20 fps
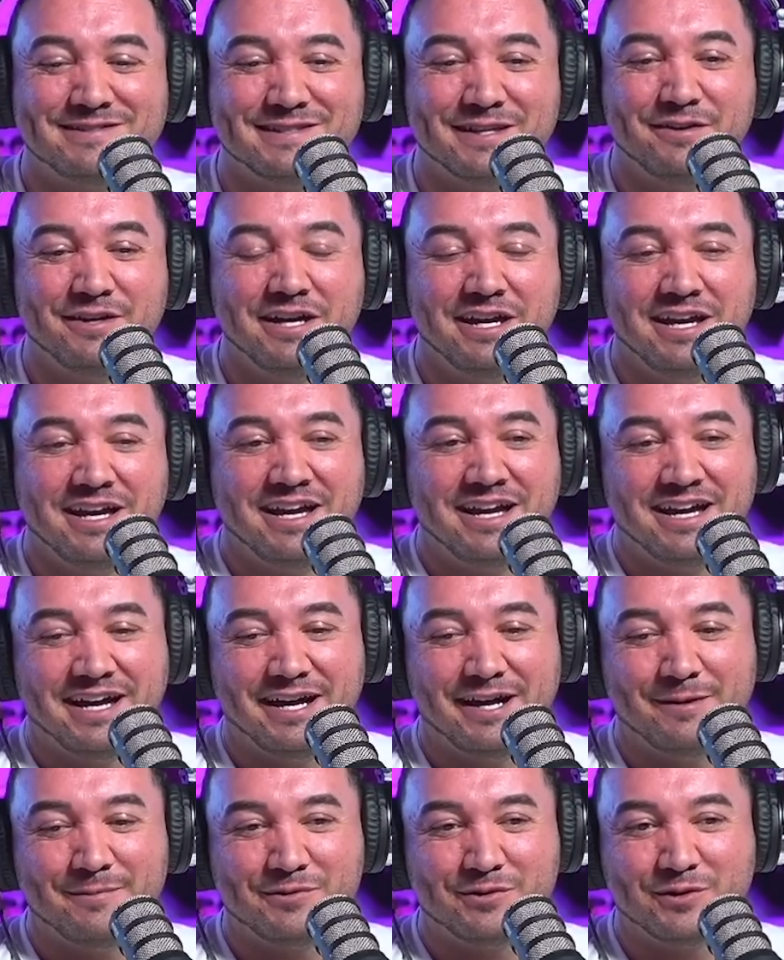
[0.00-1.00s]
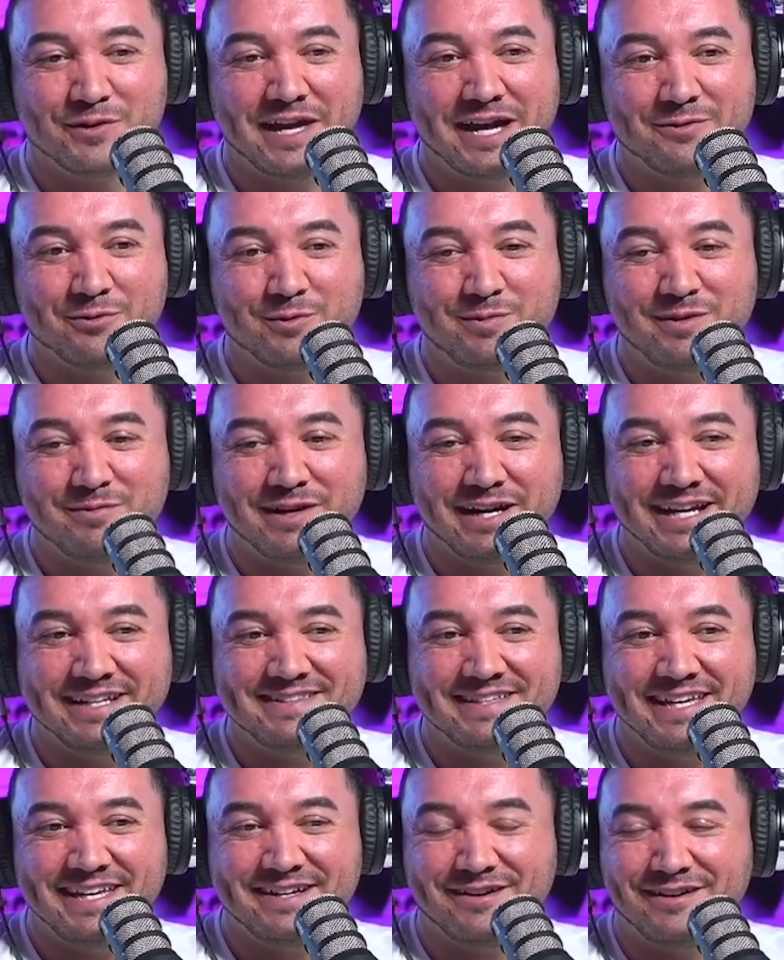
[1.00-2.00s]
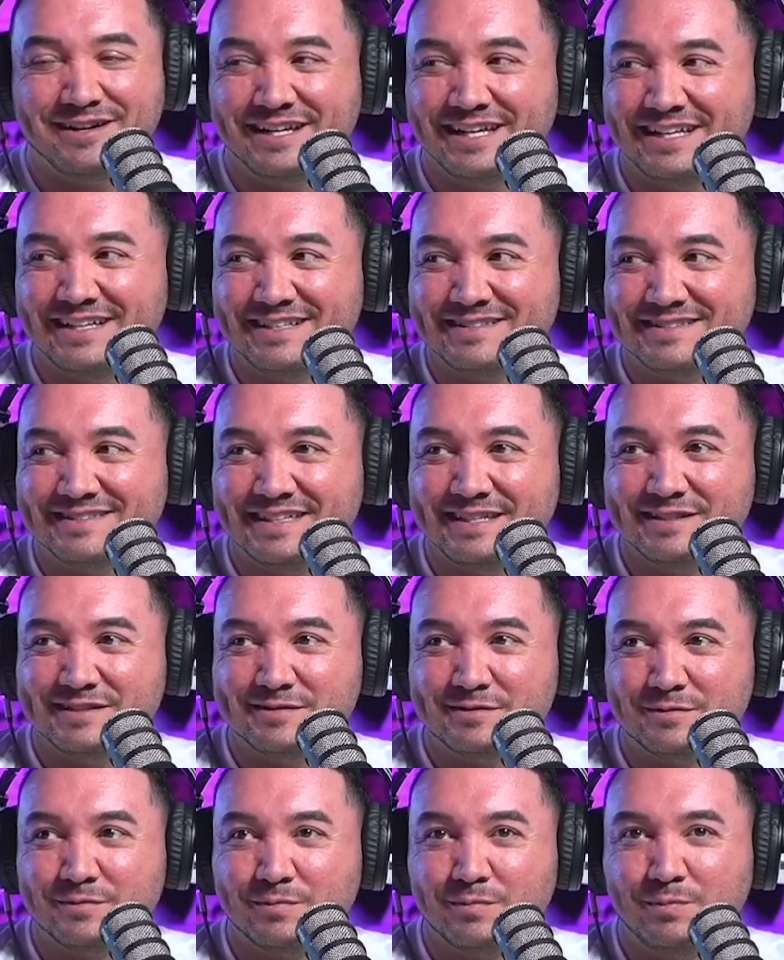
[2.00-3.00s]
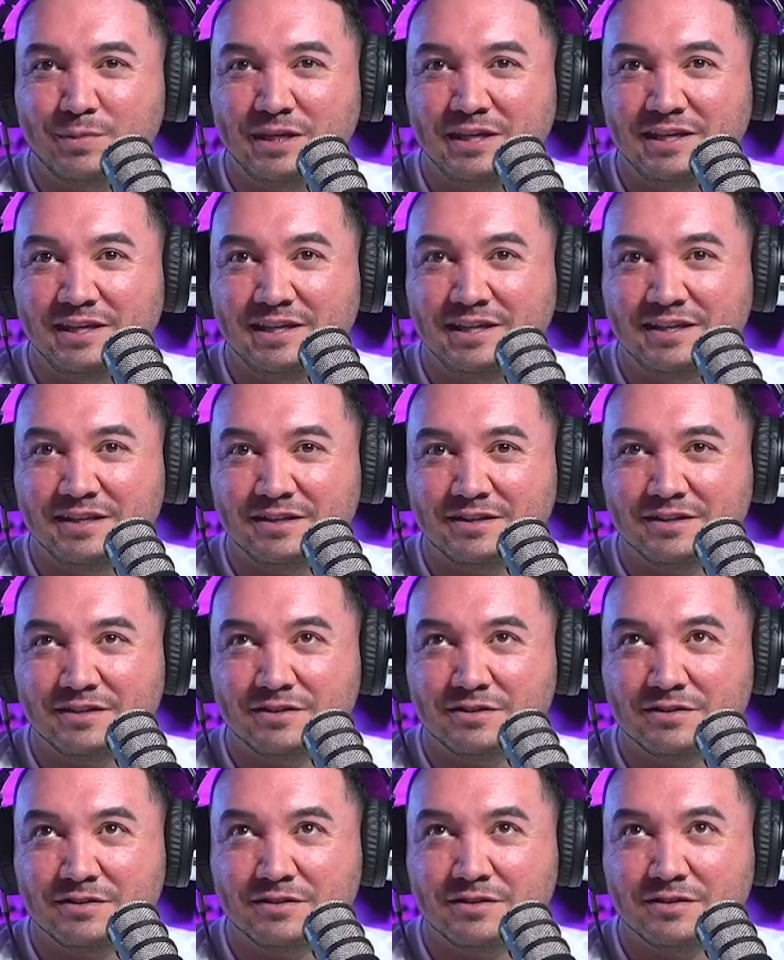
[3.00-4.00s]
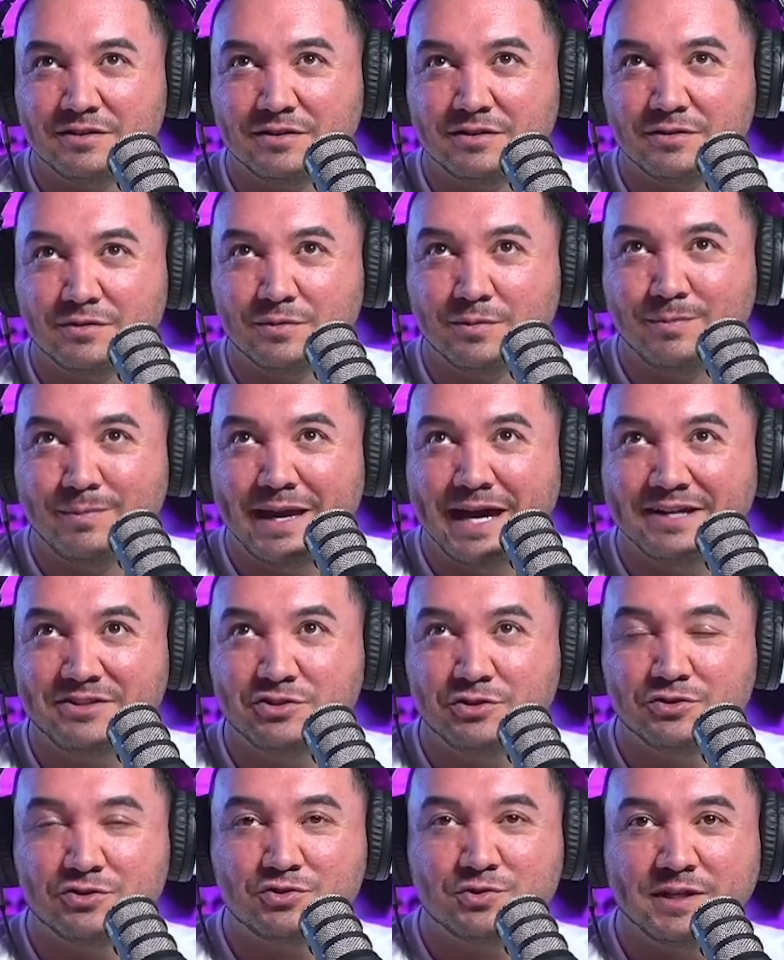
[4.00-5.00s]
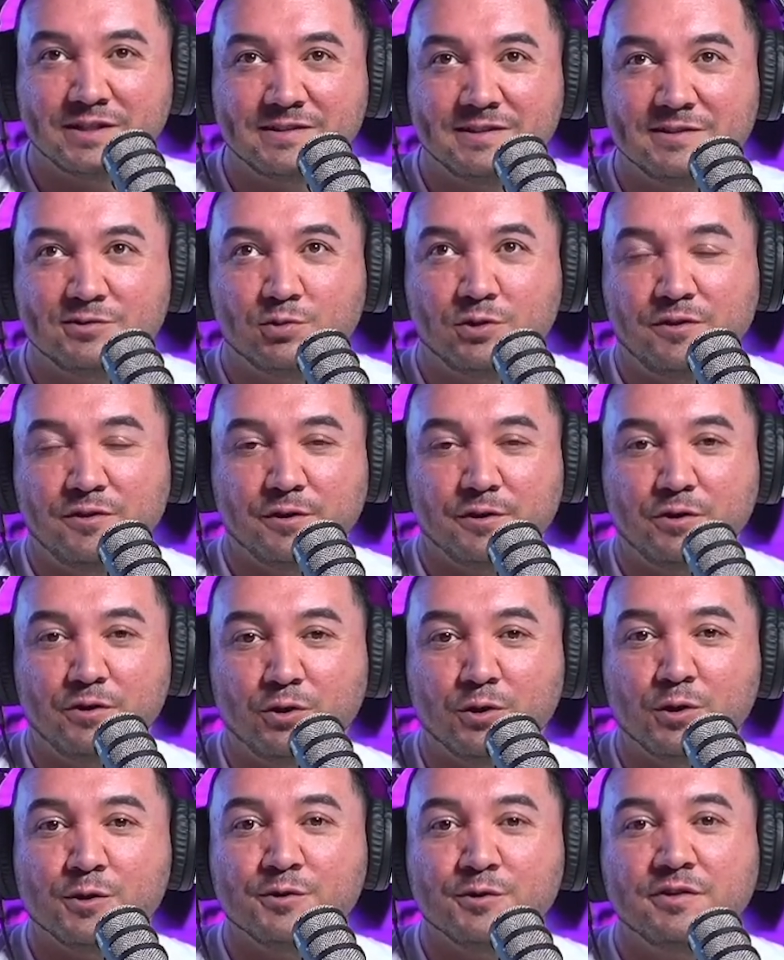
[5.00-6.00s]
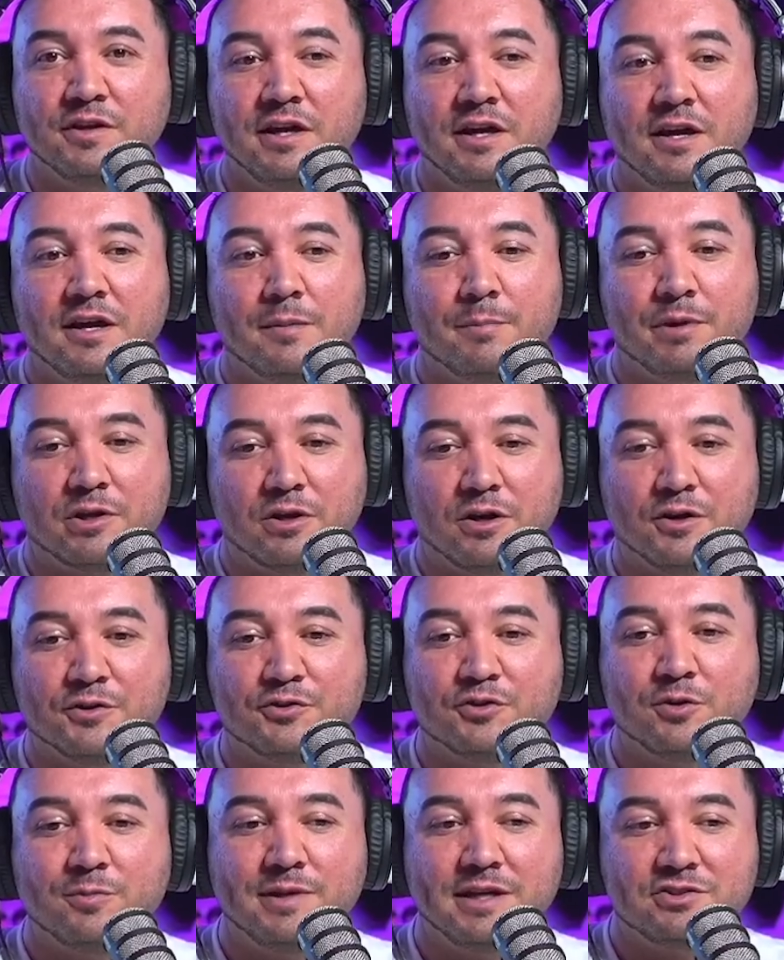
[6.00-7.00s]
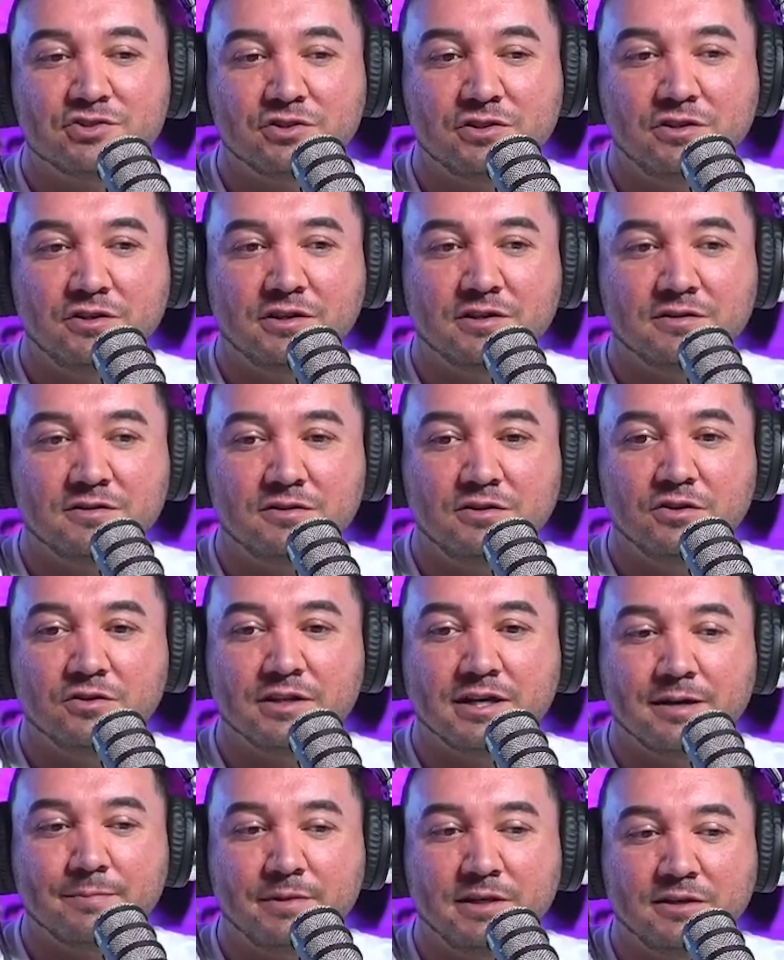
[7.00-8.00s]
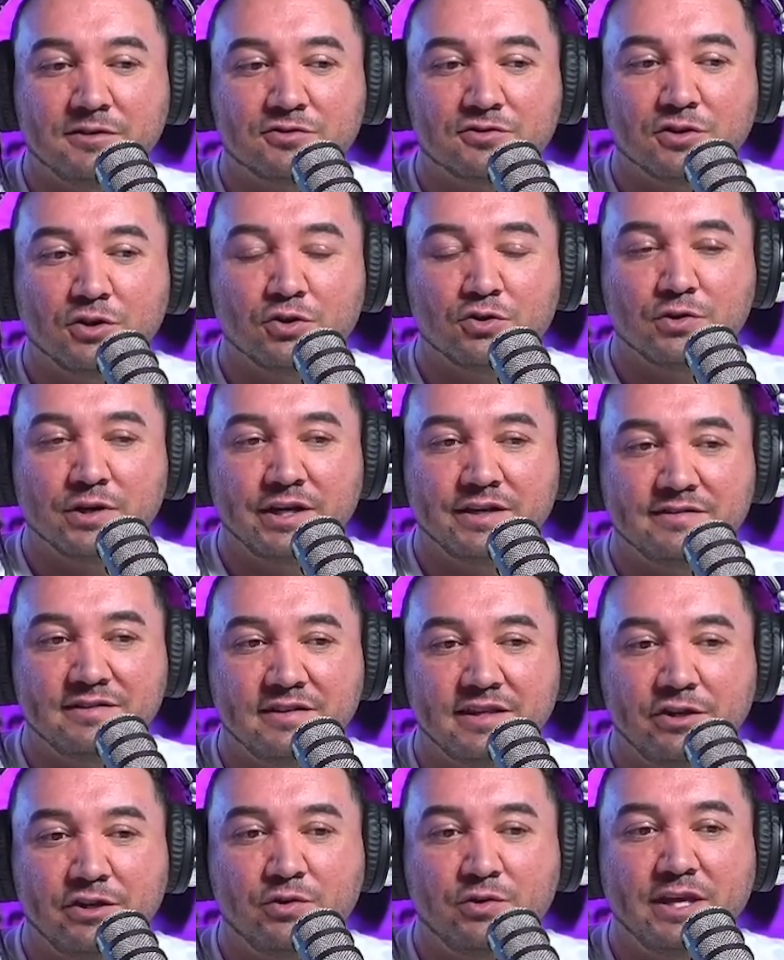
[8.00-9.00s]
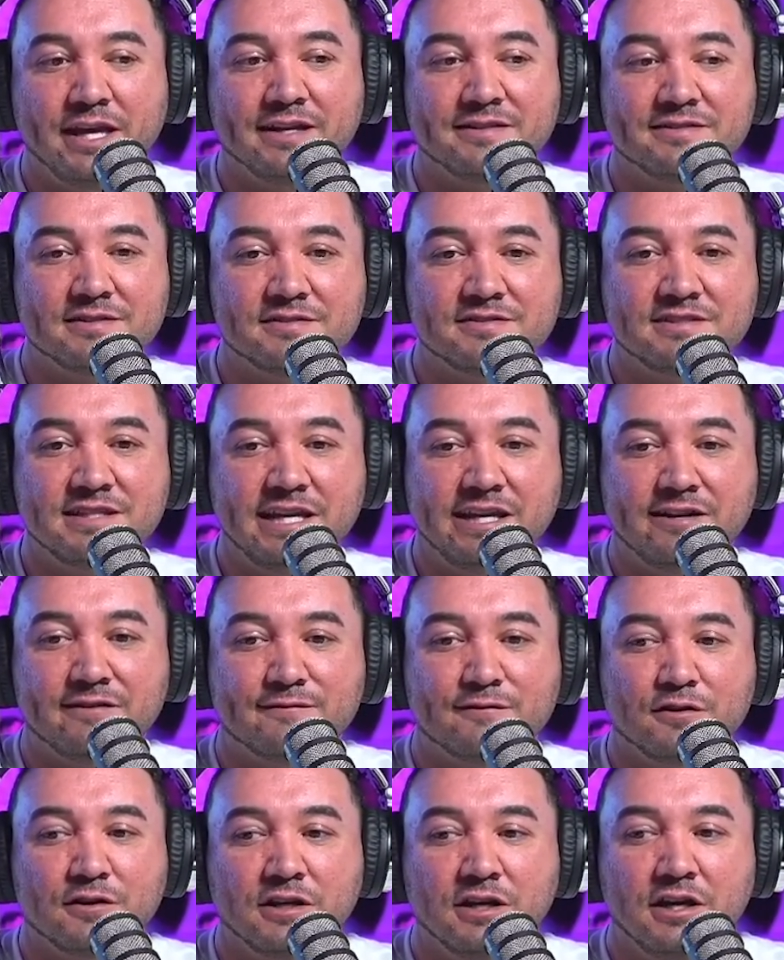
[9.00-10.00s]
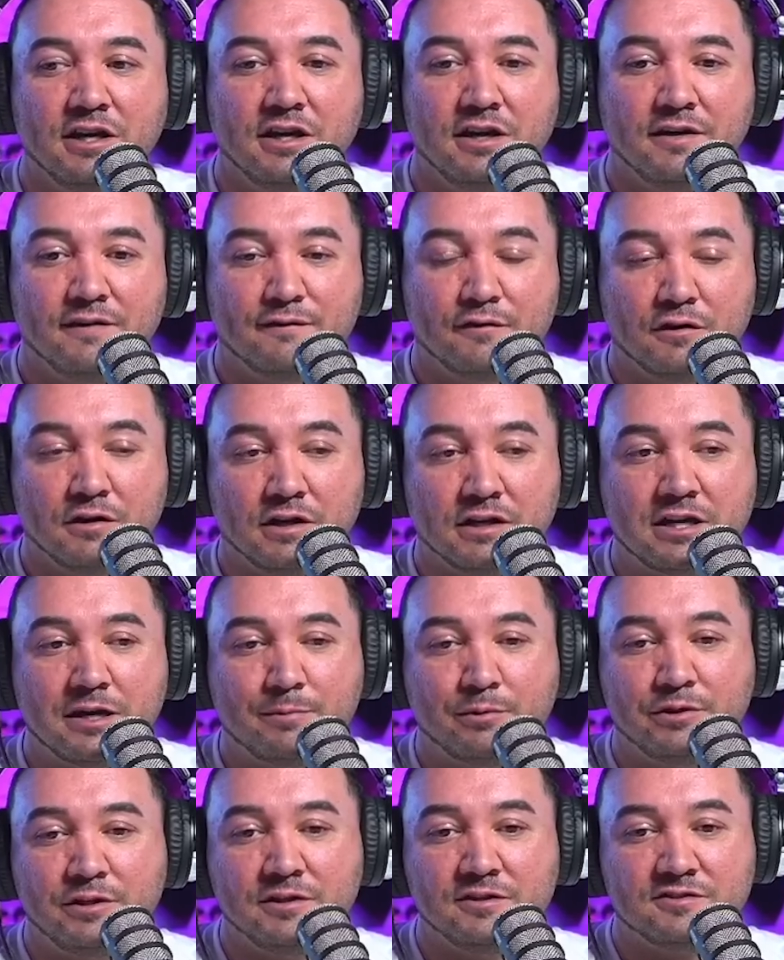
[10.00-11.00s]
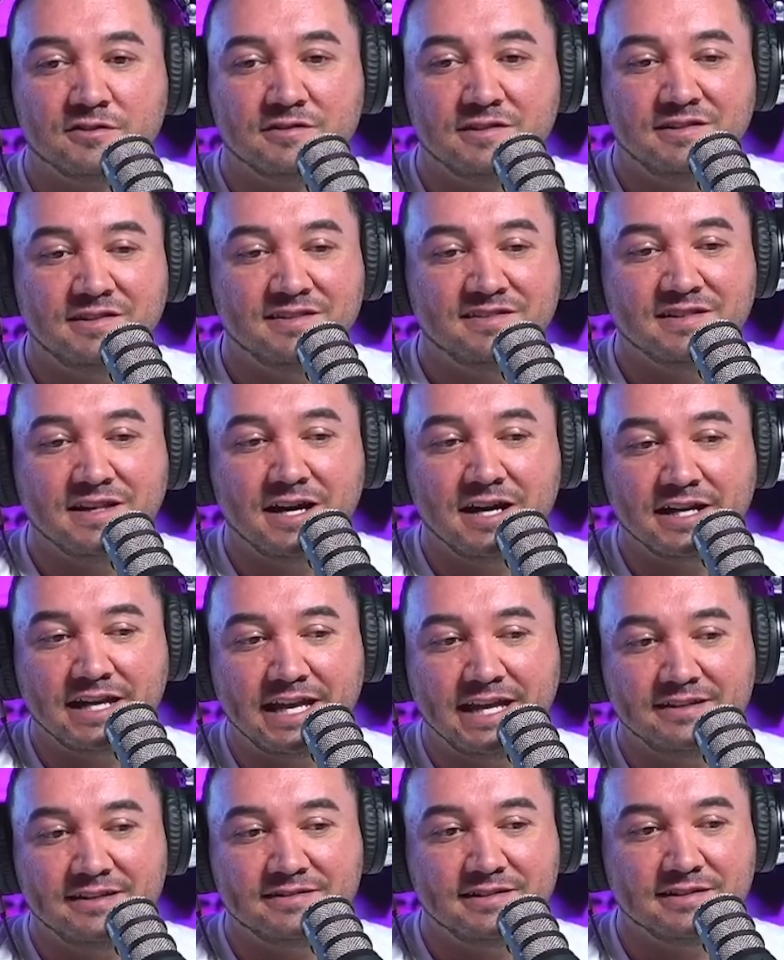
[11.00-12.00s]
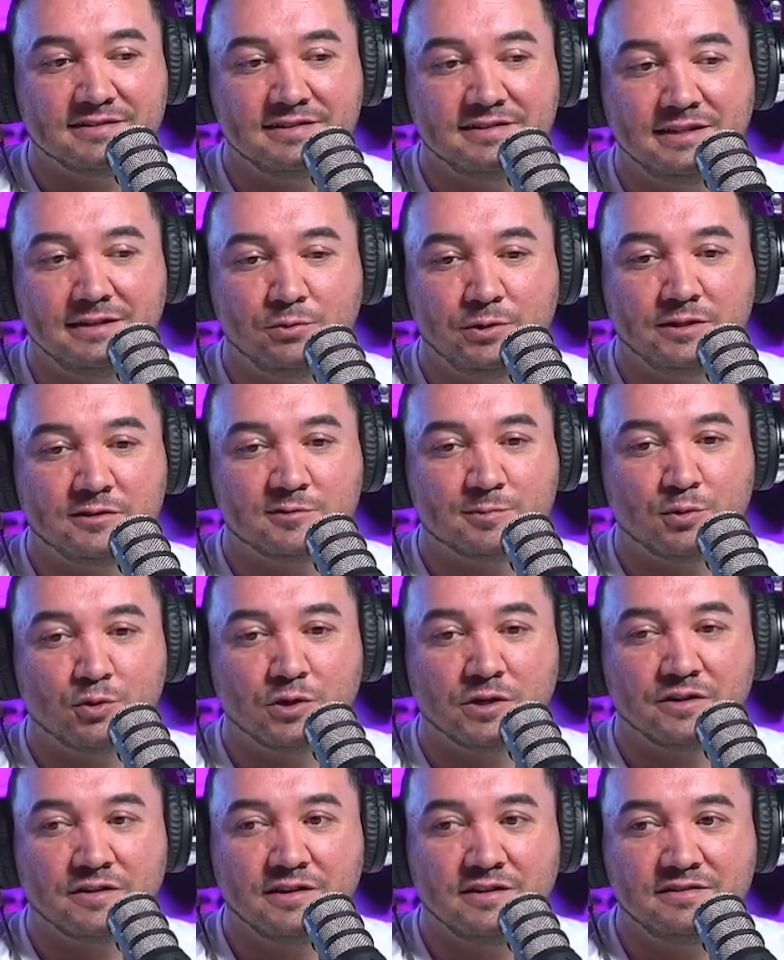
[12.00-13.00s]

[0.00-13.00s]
So um, so that would be my take on it is is be match your strictness with your goals, but also make sure you could you're not being so crazy that you can't sustain it for for a couple years because this is not a 16 week sport.